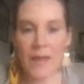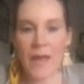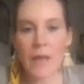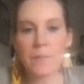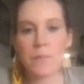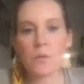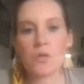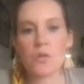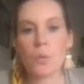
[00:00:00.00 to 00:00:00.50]

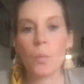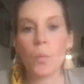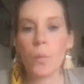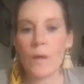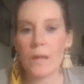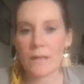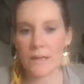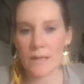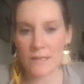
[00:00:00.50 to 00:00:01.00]
able to
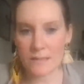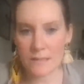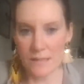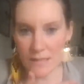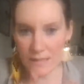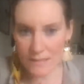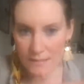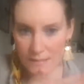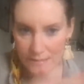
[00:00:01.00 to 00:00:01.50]
witness
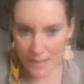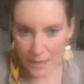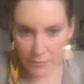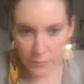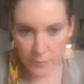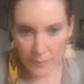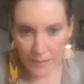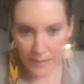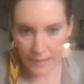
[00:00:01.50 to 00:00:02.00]
this
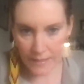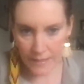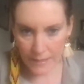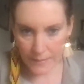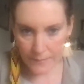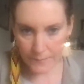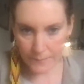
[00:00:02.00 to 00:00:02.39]
ceremony.